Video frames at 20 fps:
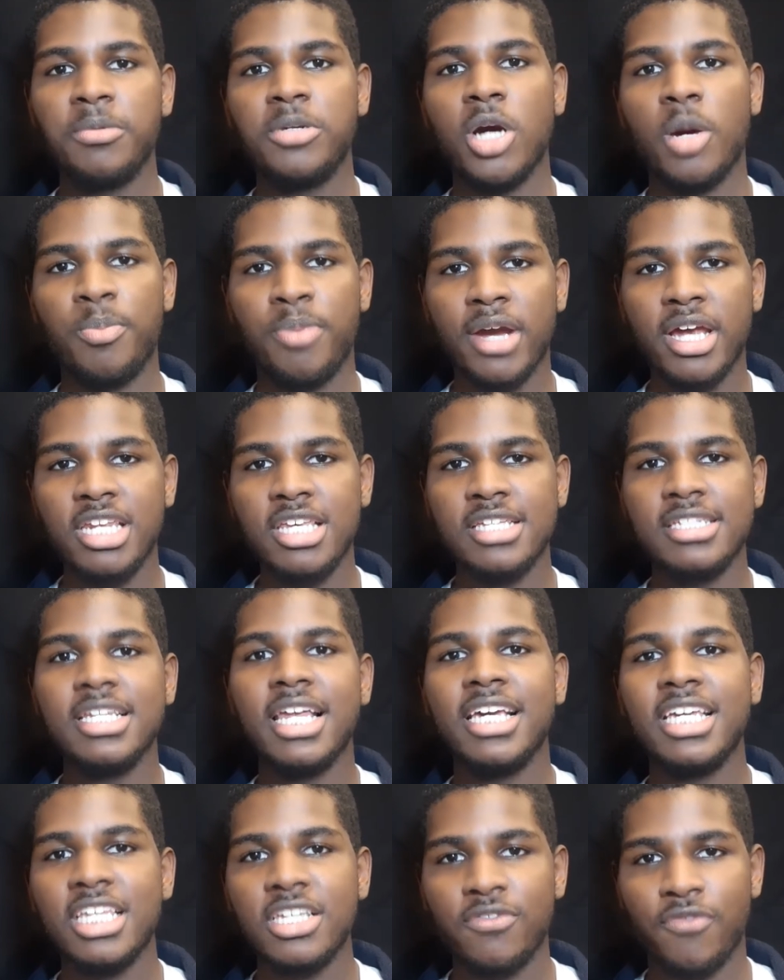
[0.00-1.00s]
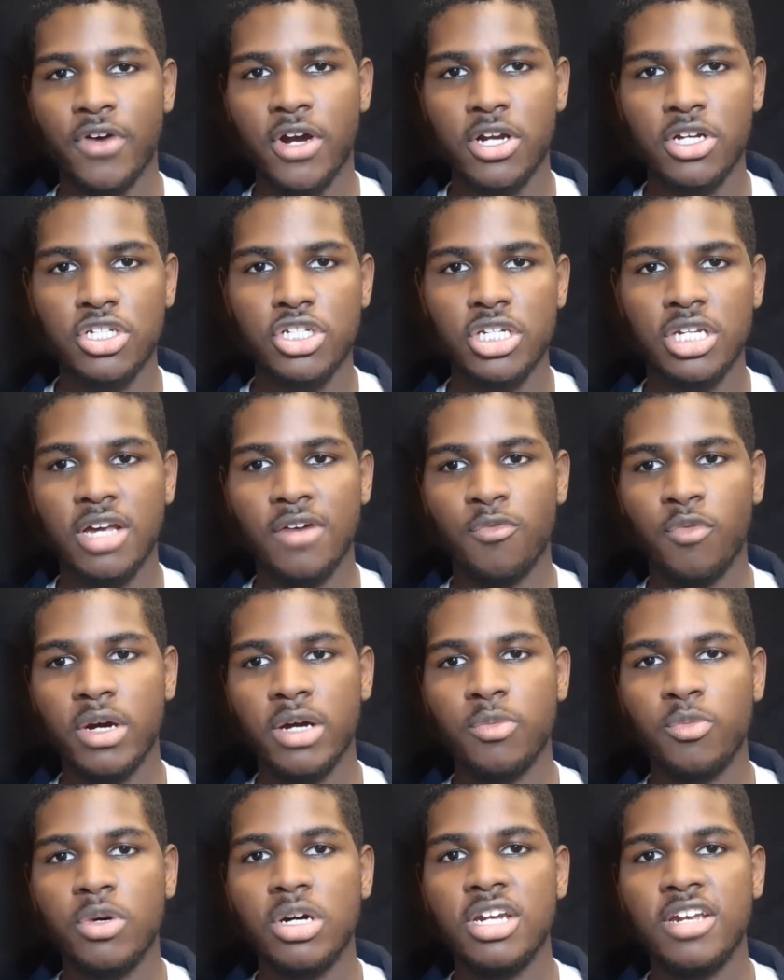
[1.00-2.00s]
Cobretti is like his version of
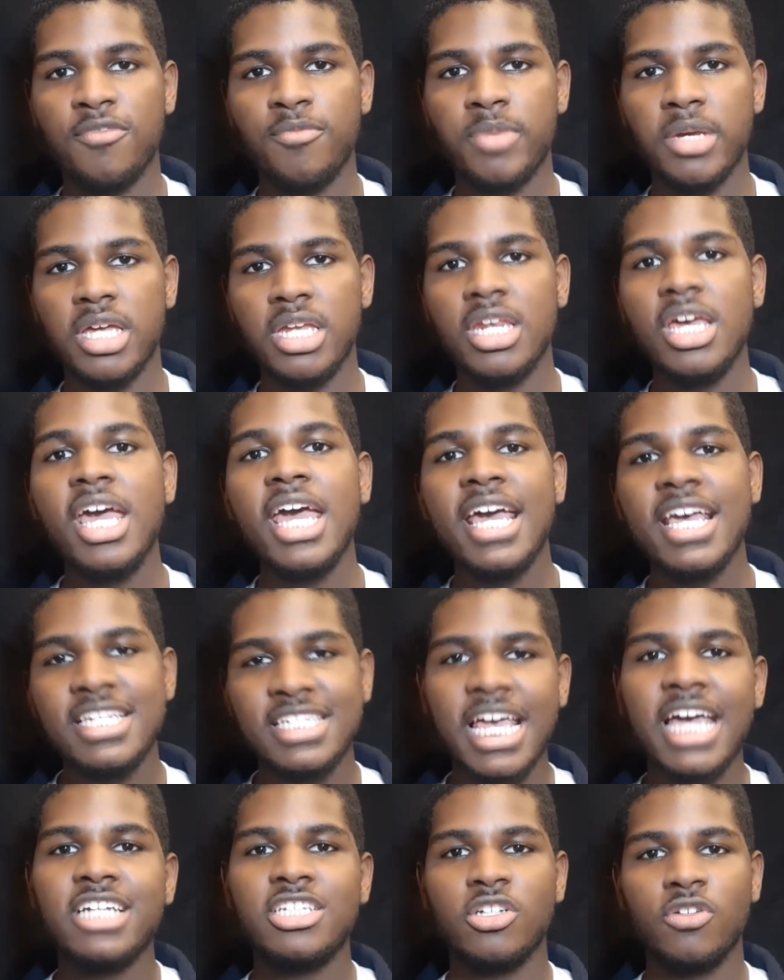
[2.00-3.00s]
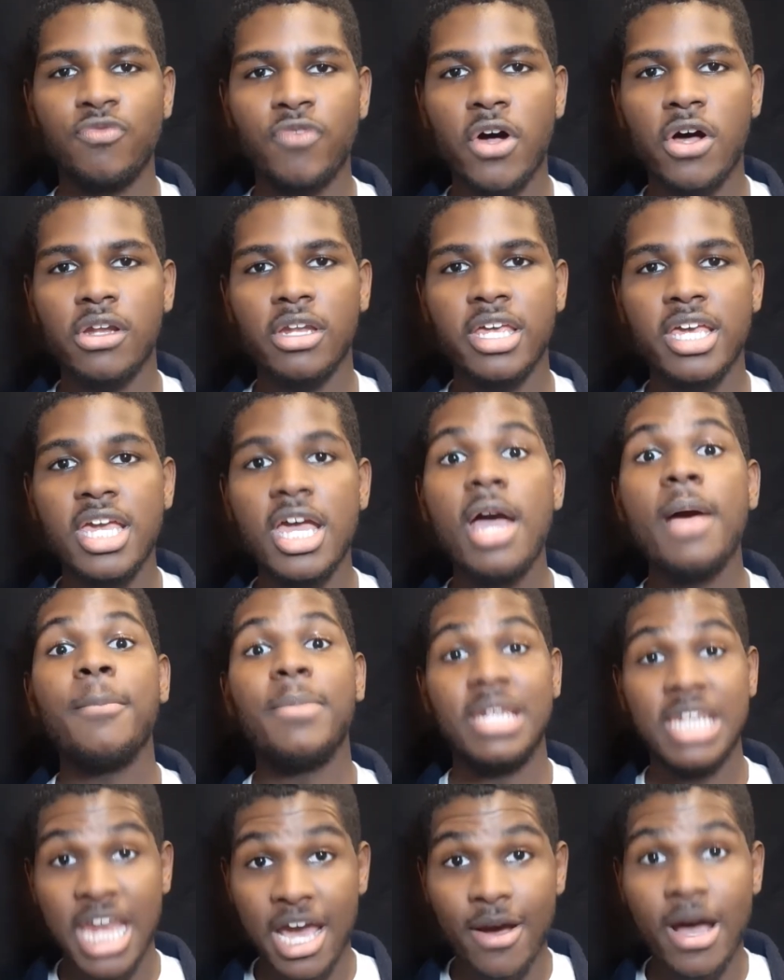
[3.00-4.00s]
what would have been his Axel Foley,
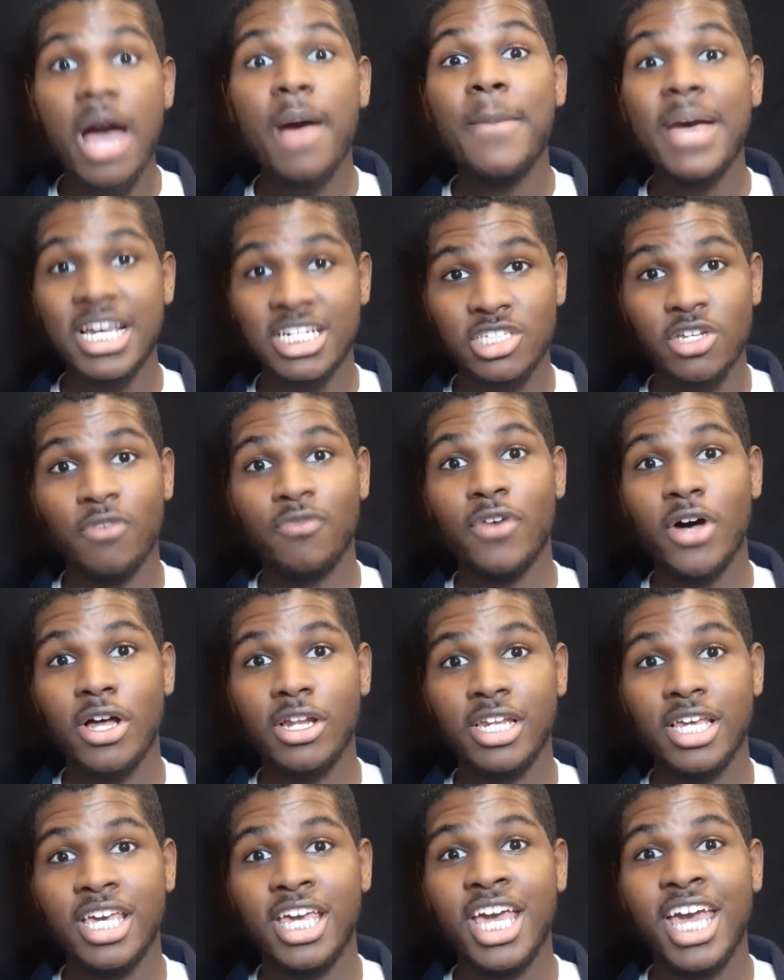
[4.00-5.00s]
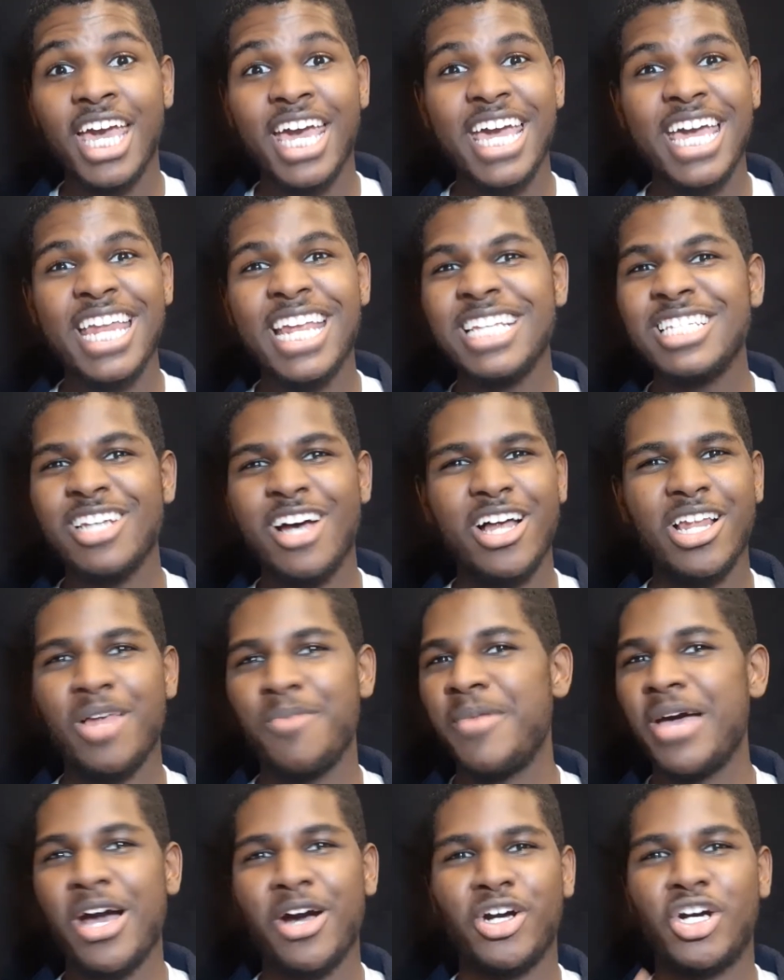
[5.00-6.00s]
but now I'm Axel Foley, and it's all
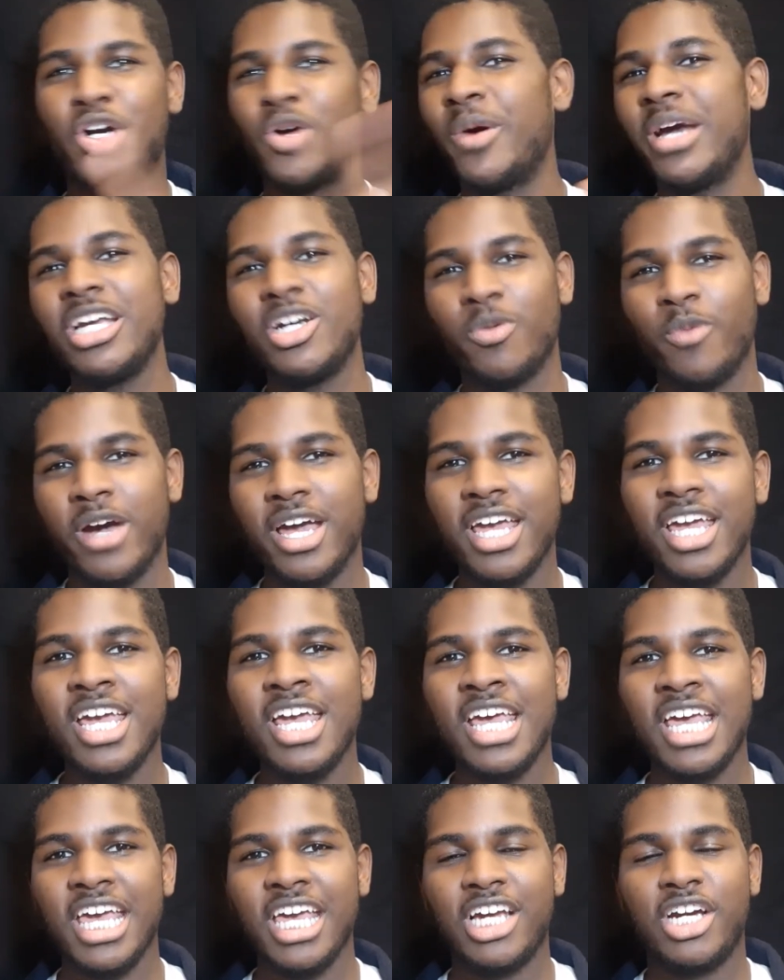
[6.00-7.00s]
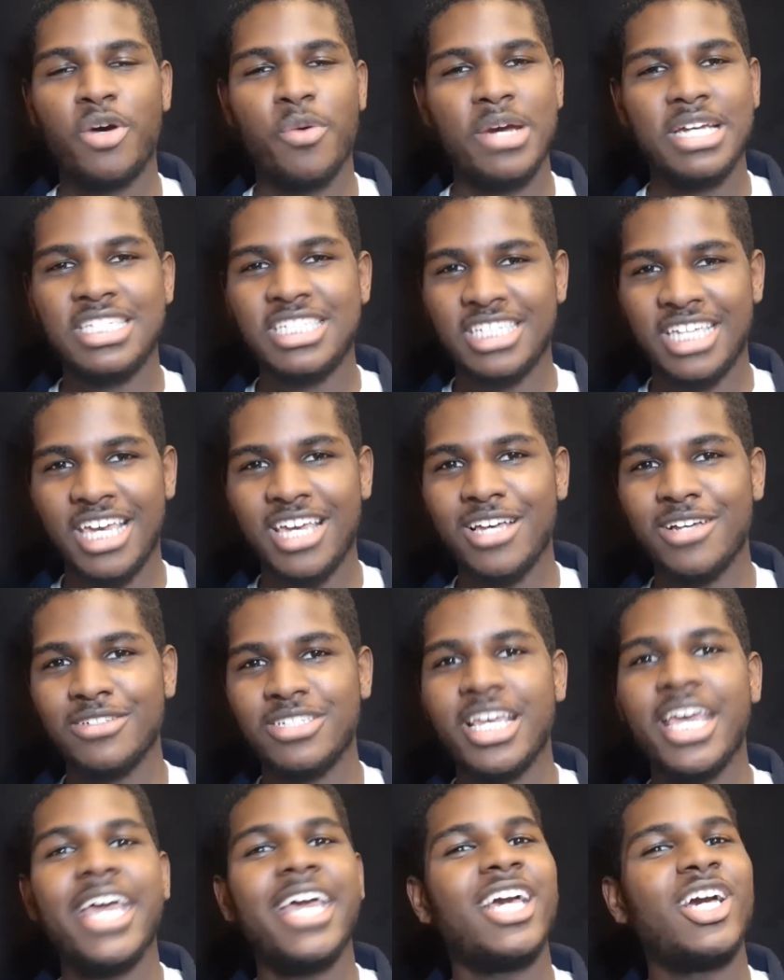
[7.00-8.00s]
about quick wit and quick skills
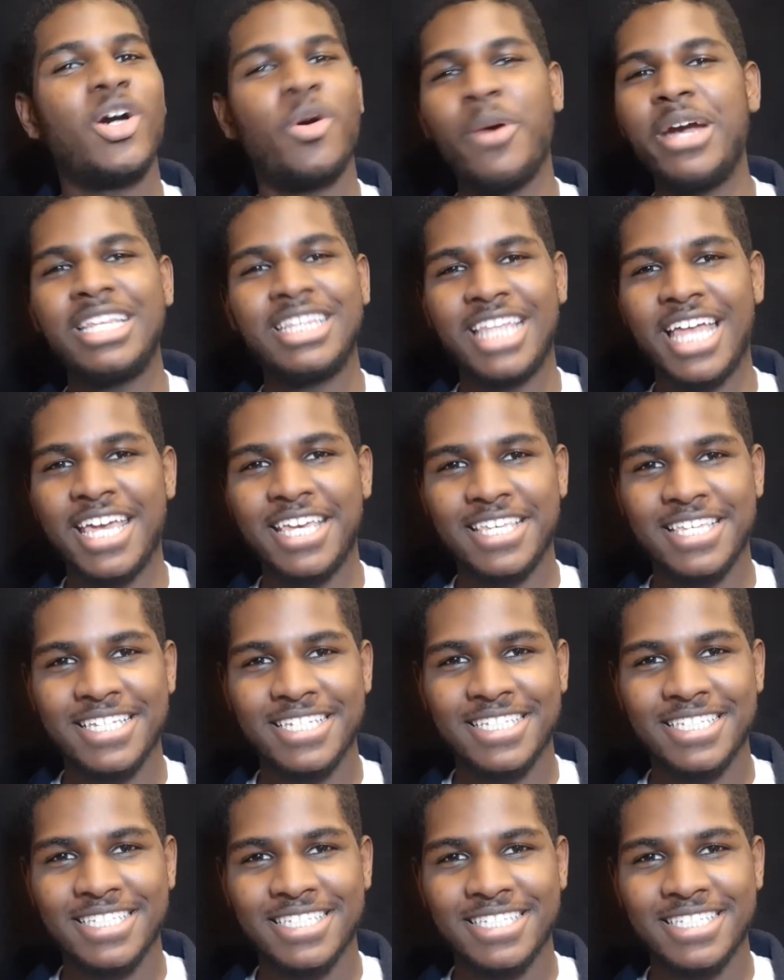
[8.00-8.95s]
and quick thinking.